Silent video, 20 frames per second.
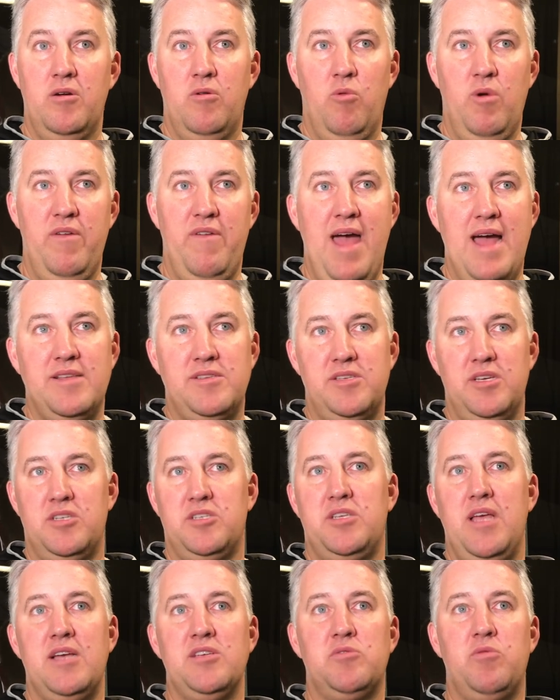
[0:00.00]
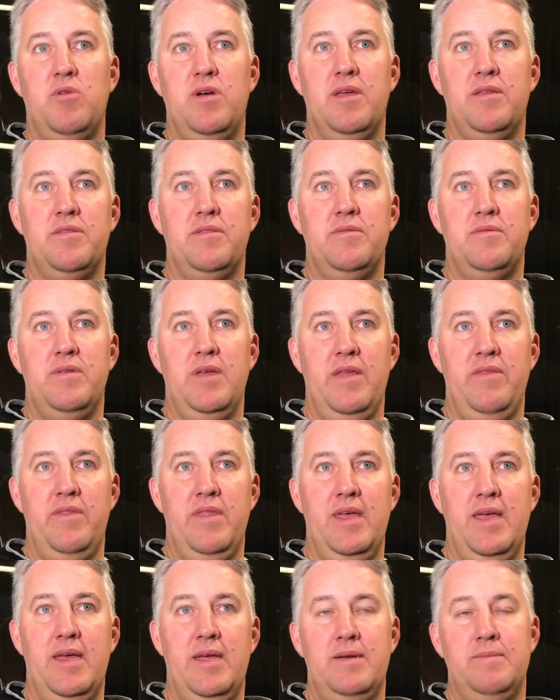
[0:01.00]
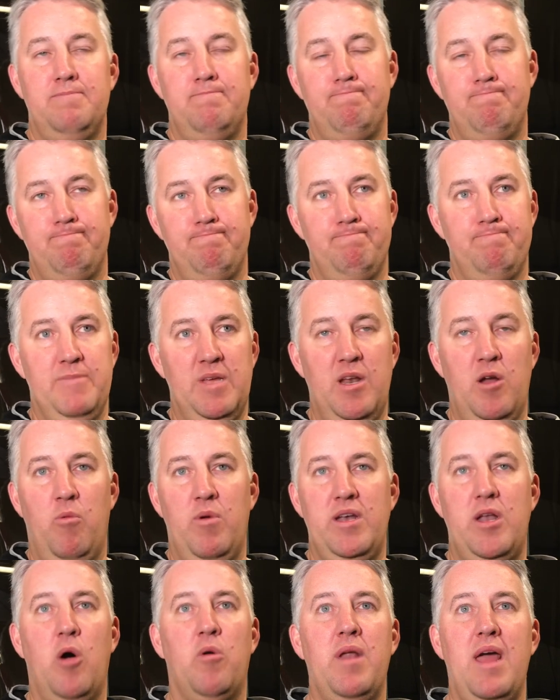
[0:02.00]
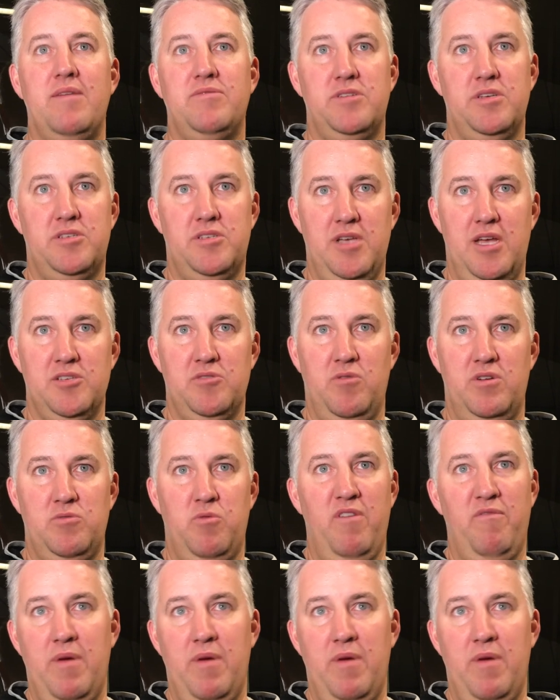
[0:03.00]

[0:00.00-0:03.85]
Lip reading: we've had success with, and then, you know, we don't have success with.